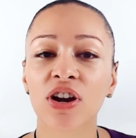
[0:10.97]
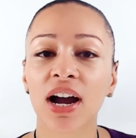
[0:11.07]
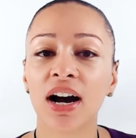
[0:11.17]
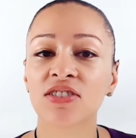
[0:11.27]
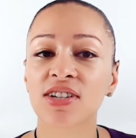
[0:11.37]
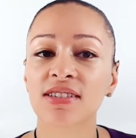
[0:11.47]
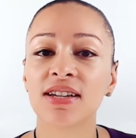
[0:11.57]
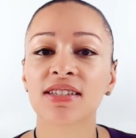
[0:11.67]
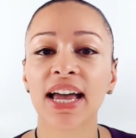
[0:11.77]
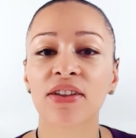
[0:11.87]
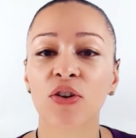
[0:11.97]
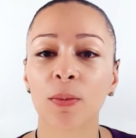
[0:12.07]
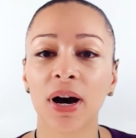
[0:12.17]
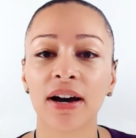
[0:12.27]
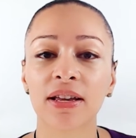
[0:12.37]
your consciousness and your
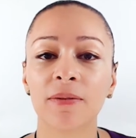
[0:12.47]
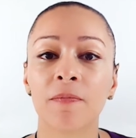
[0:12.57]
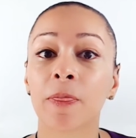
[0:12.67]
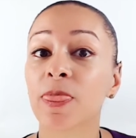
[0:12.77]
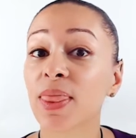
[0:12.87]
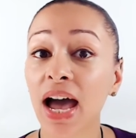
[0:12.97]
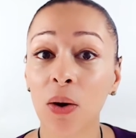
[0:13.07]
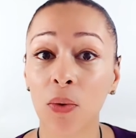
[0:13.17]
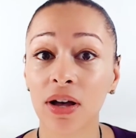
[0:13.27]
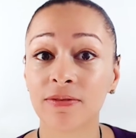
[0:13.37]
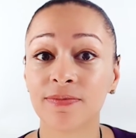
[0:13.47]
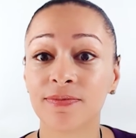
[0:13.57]
body. Now what?